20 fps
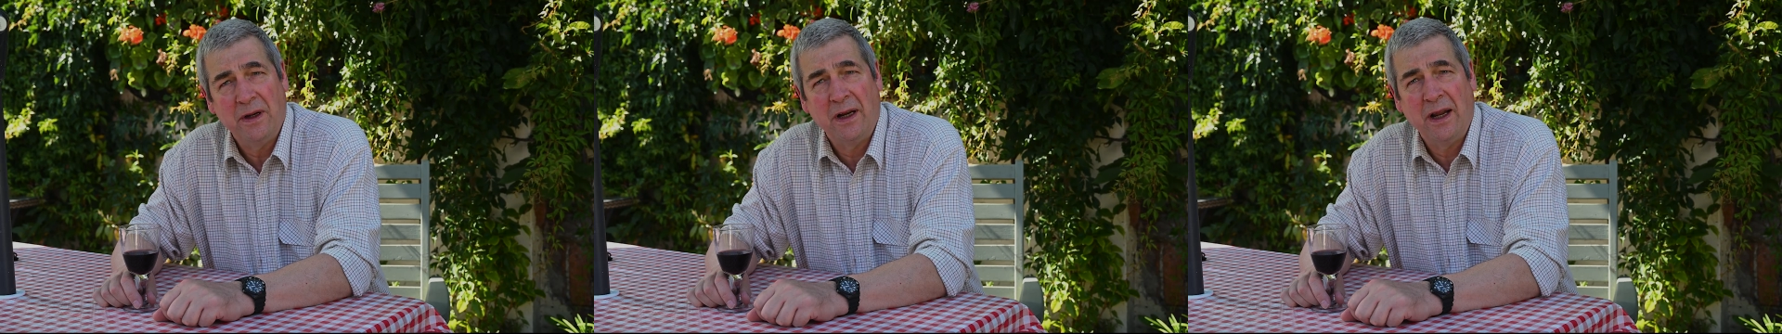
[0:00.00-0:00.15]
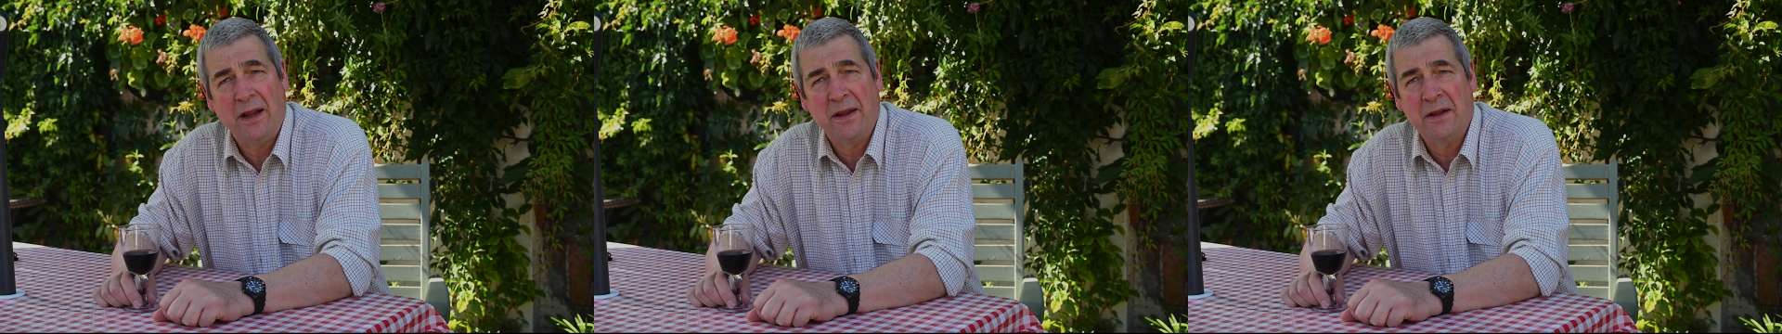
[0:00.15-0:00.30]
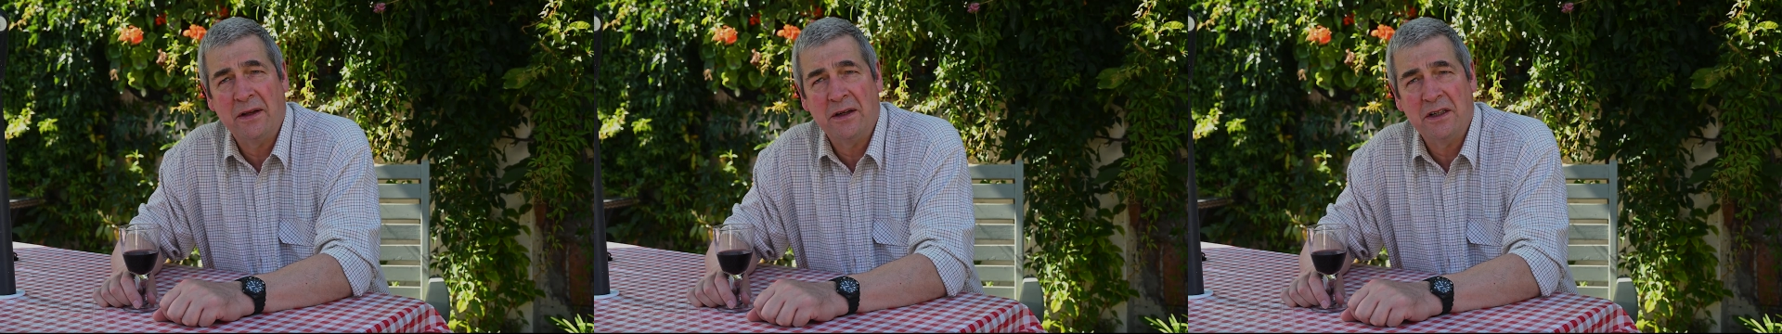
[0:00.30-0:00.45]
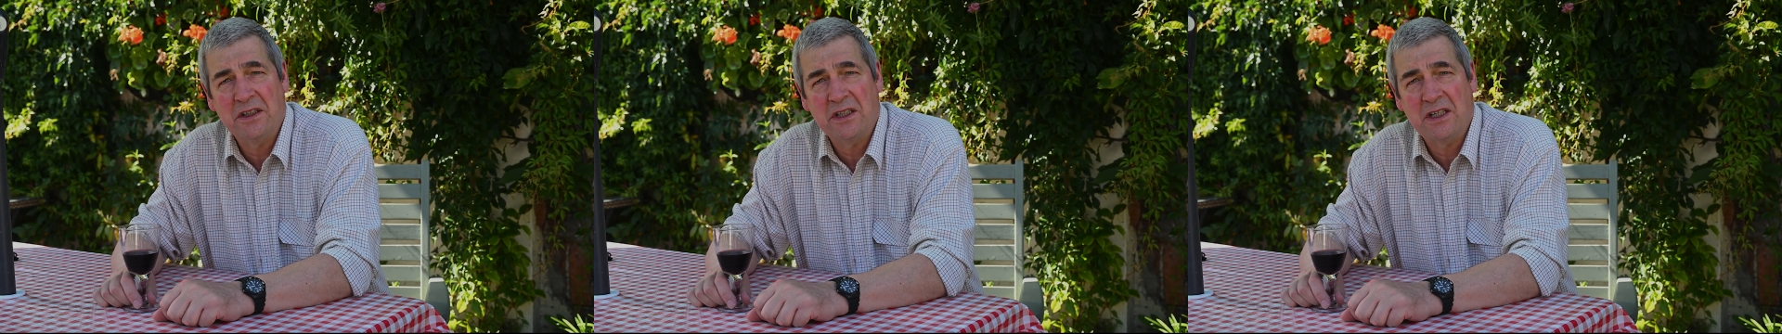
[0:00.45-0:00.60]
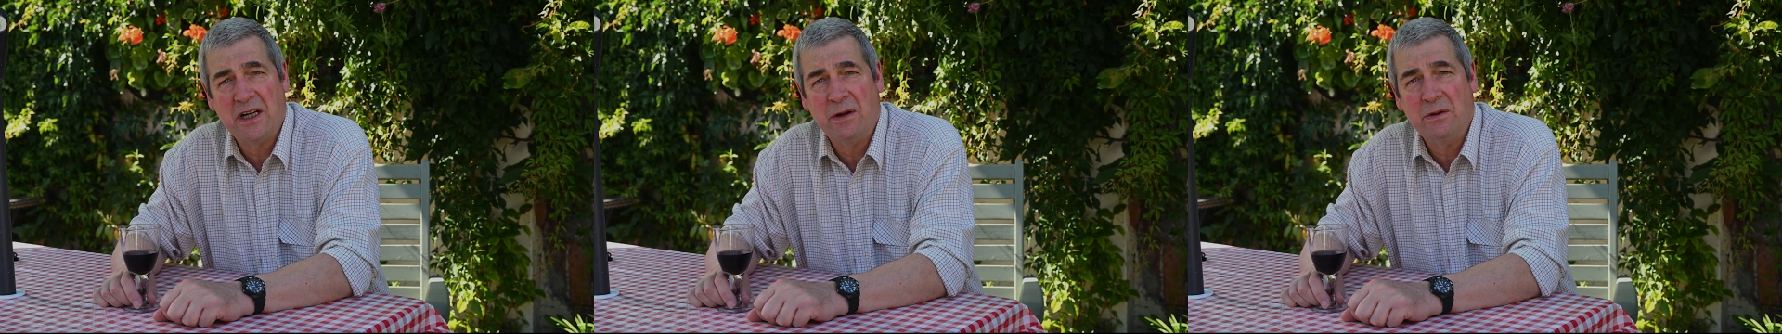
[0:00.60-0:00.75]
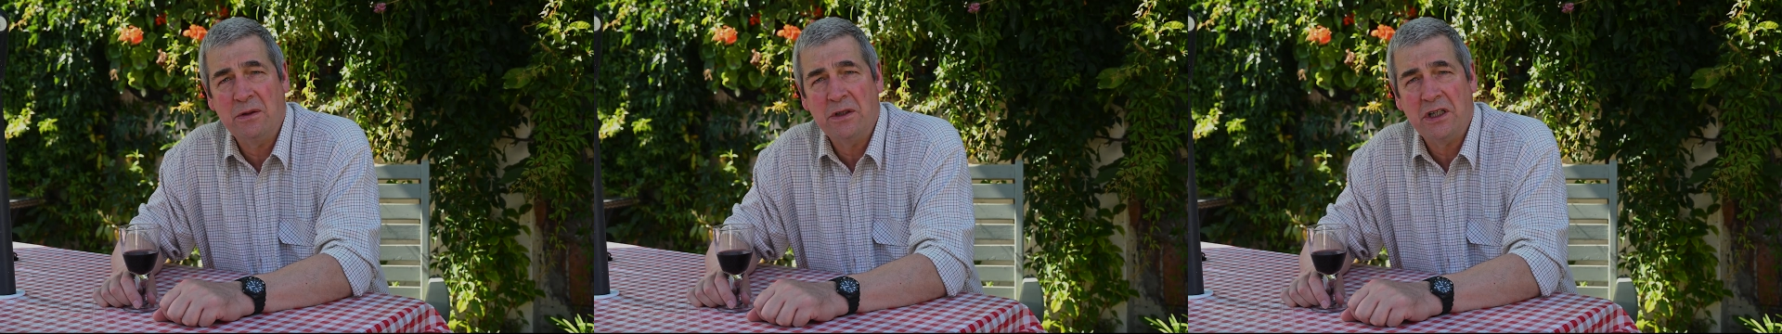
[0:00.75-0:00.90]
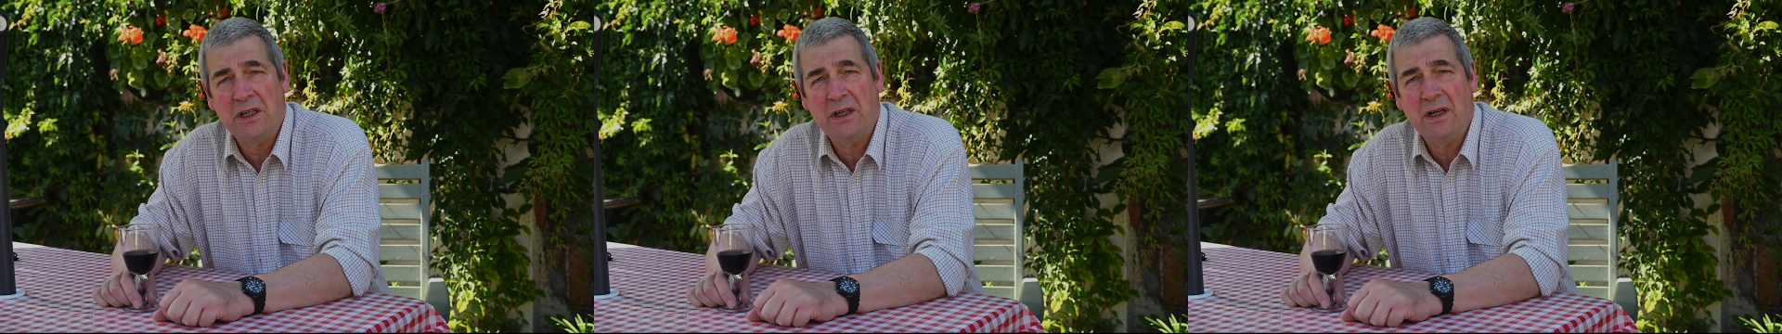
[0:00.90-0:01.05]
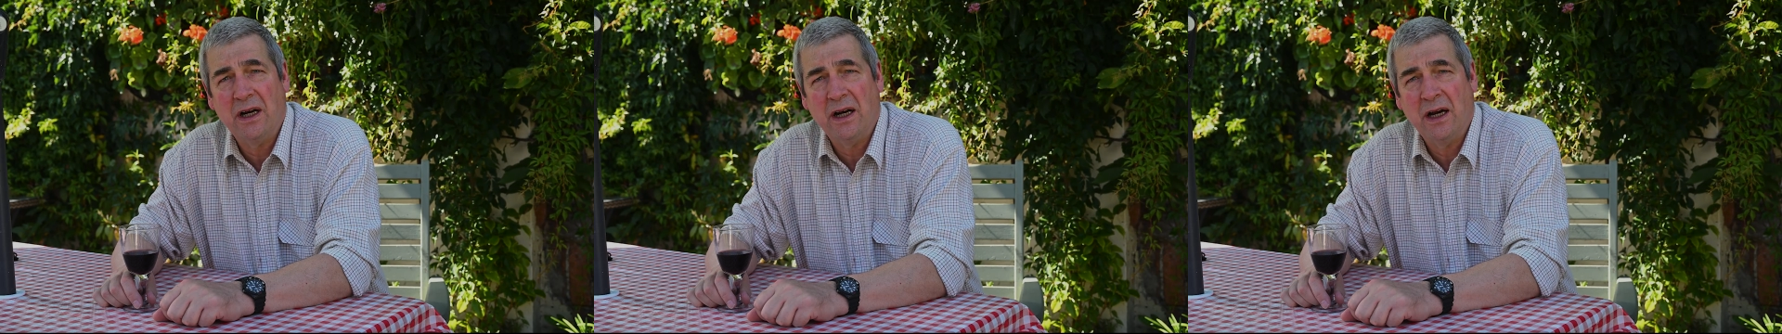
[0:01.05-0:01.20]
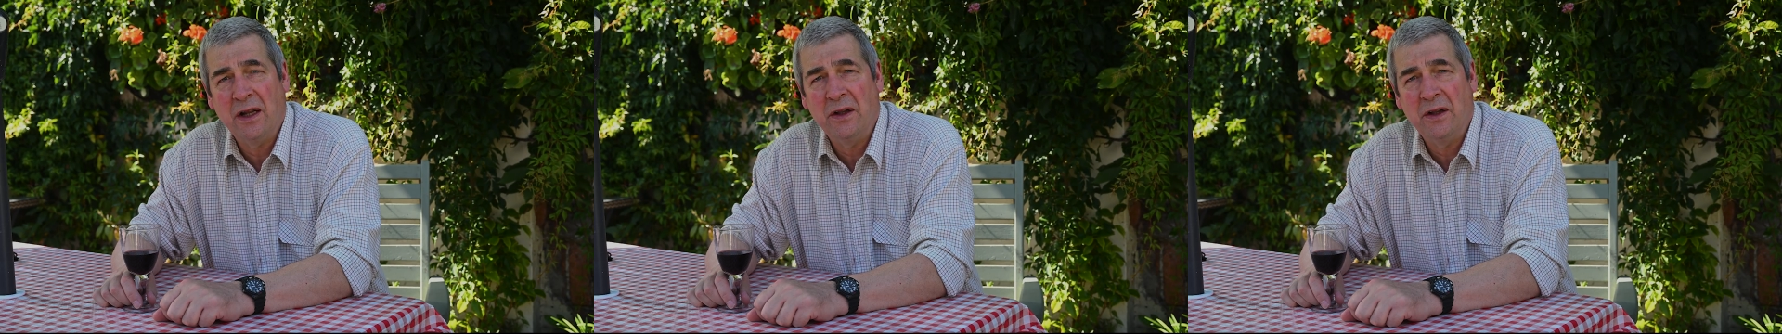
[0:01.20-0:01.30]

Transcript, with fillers: and let the nostalgia